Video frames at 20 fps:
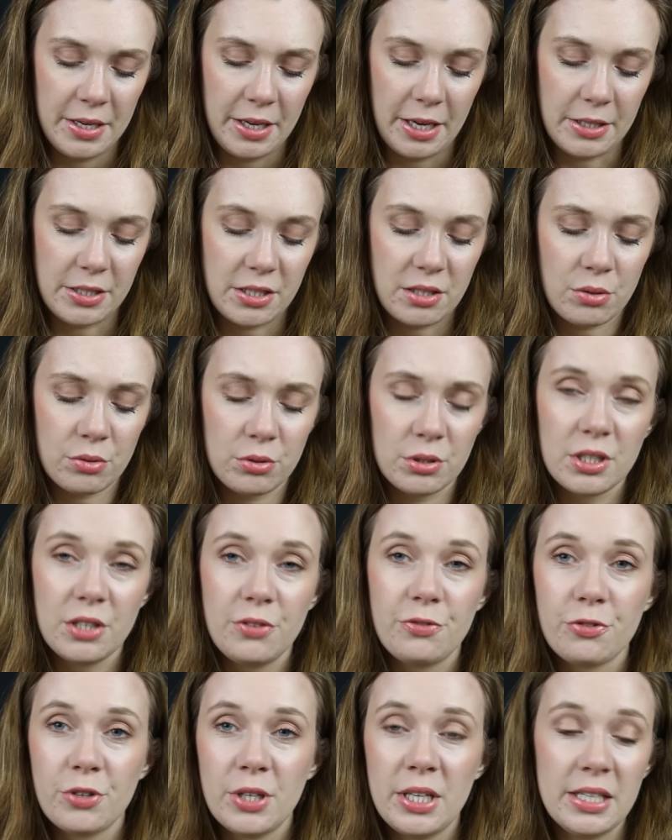It's cruelty
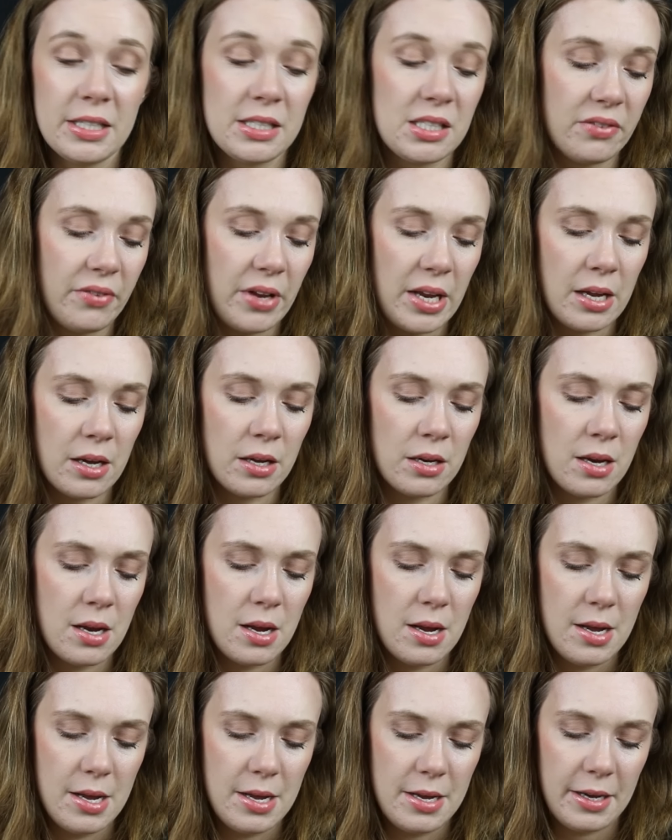free, it's vegan,
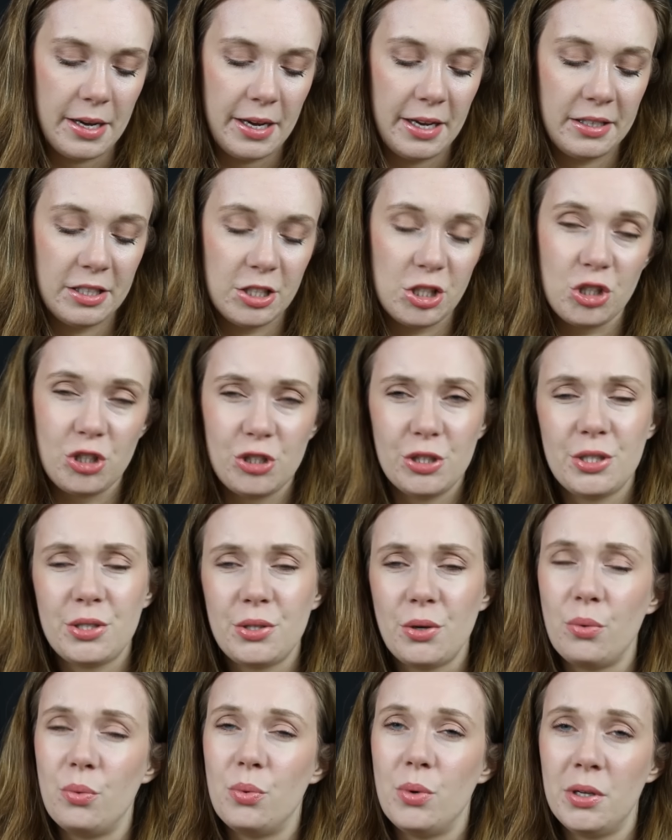it is
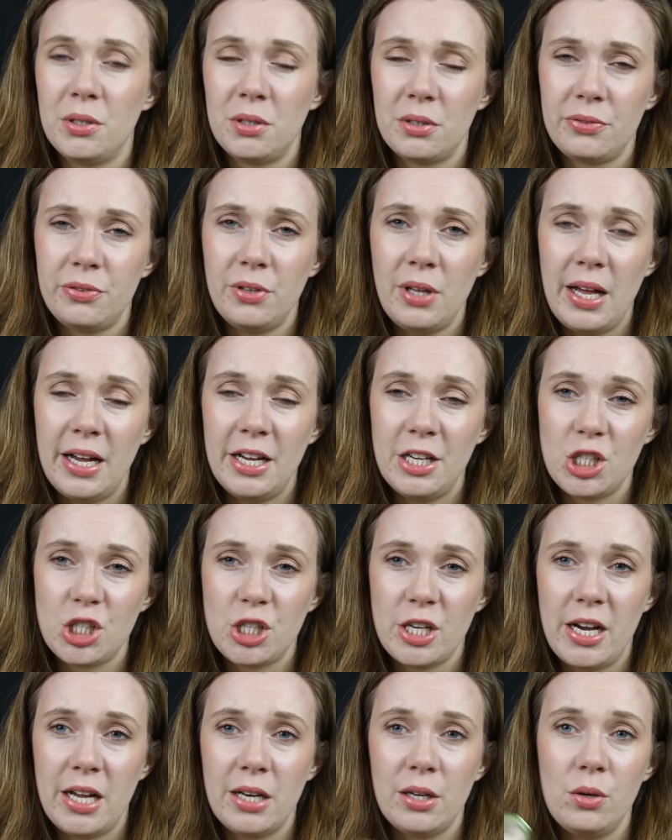just a wonderful
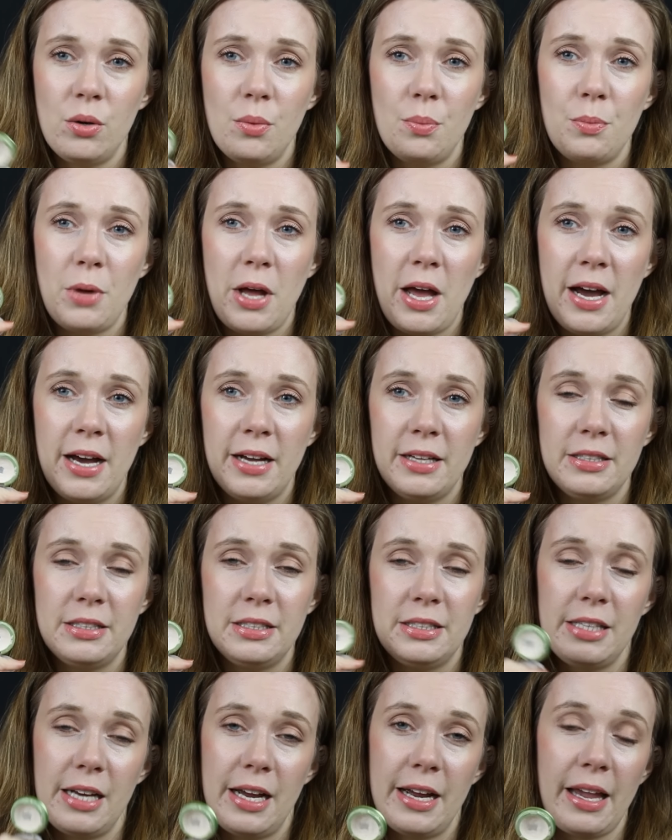eyeshadow
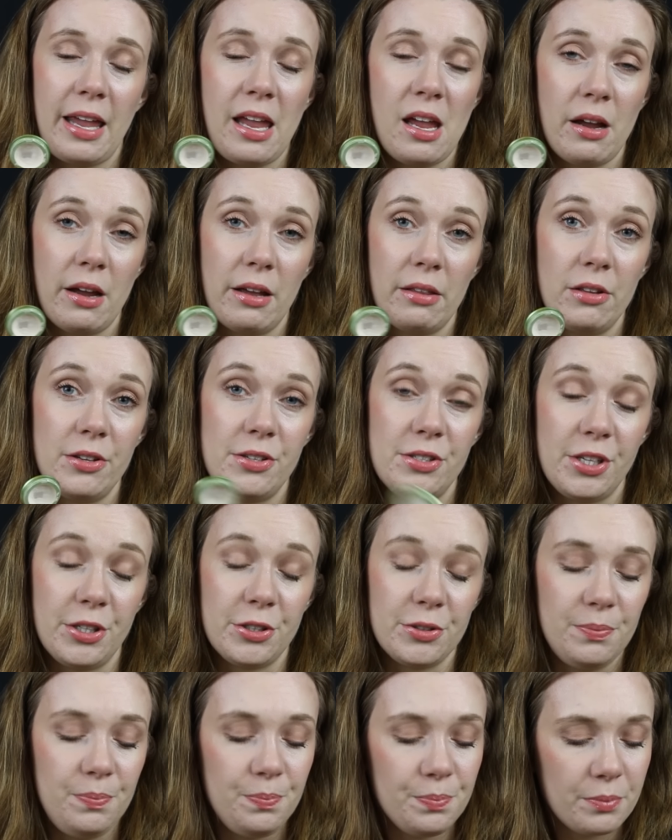and I can't get this
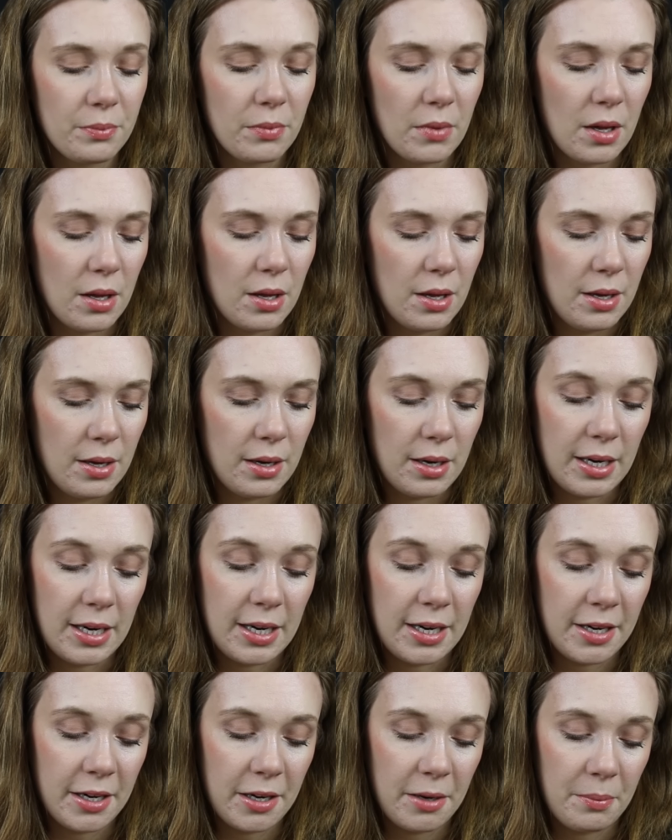here.
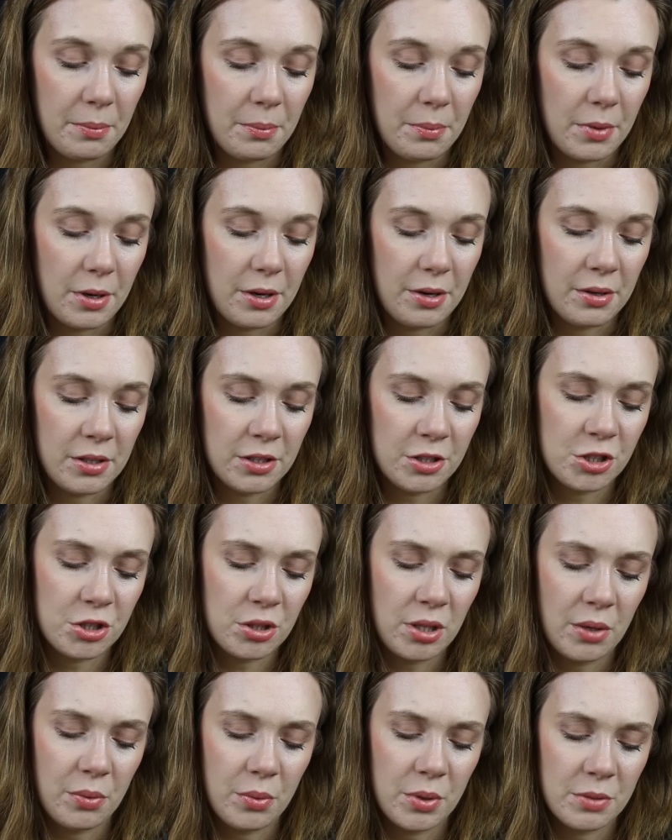I'm not
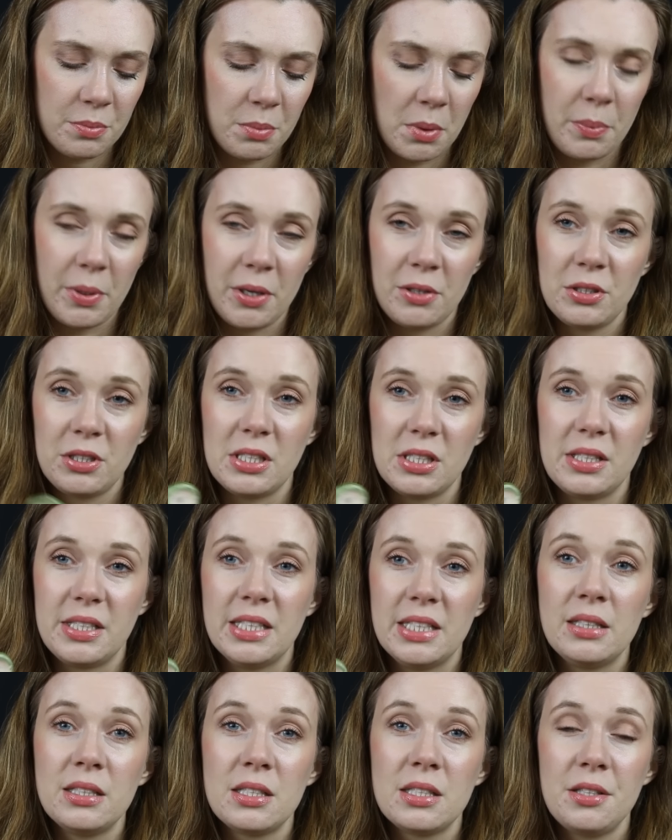sure I want my parents to
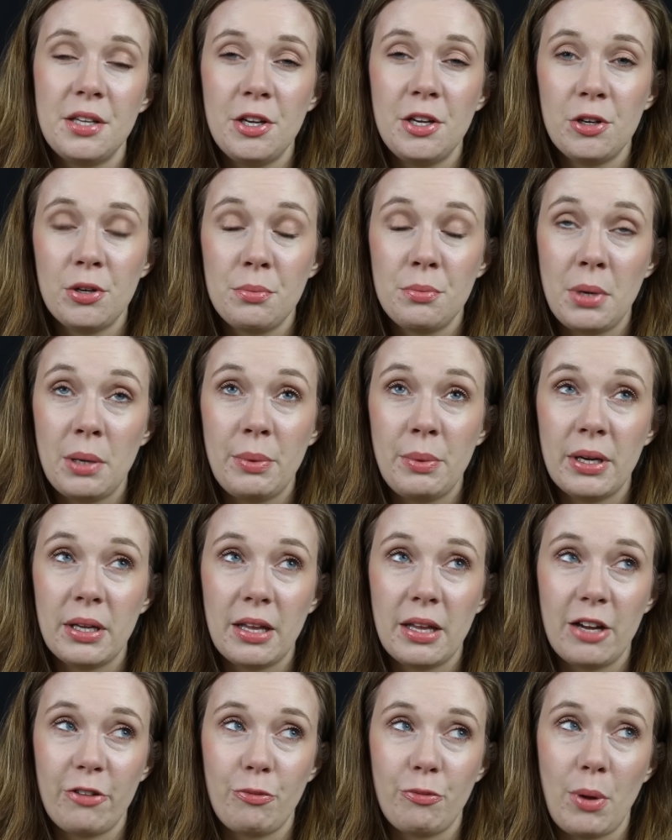send this here. Maybe
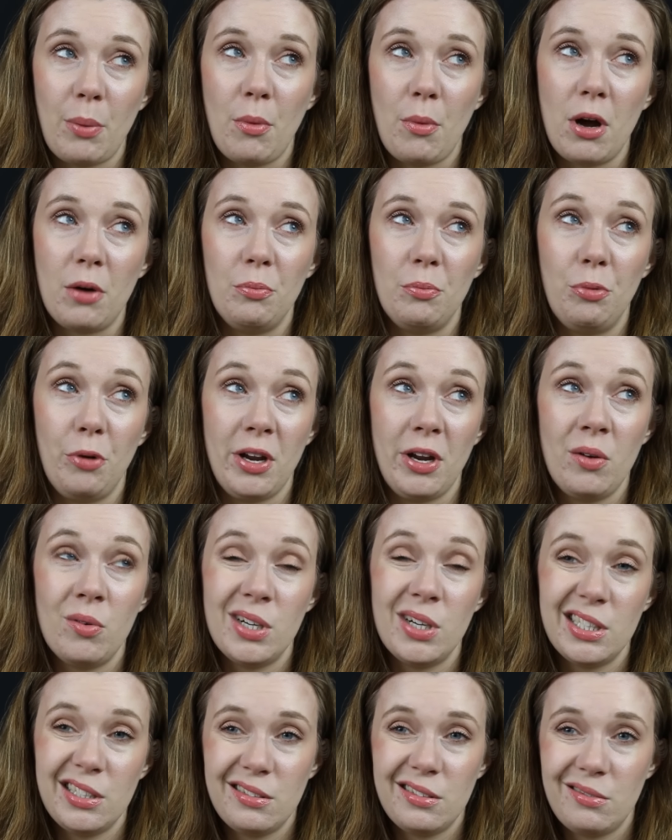I'll have my mom bring
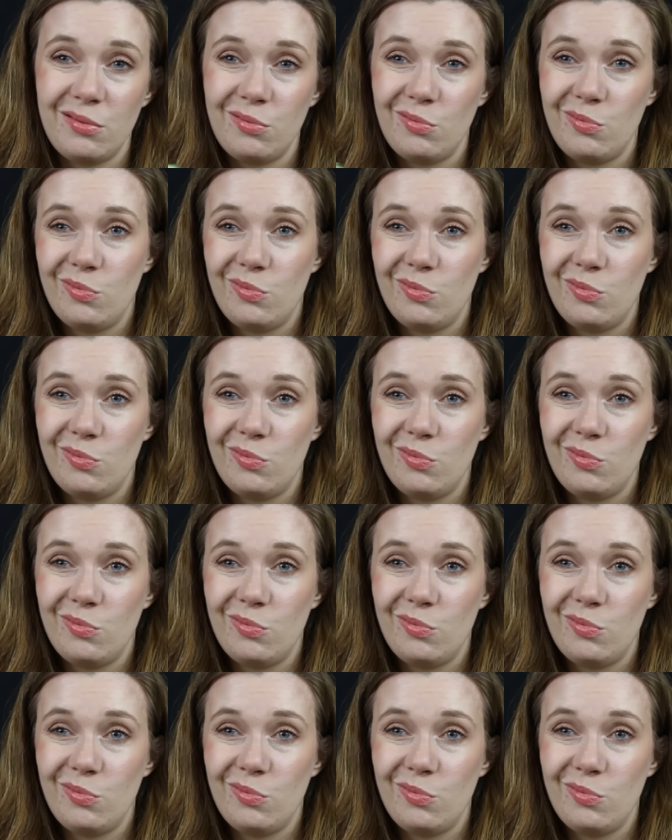one.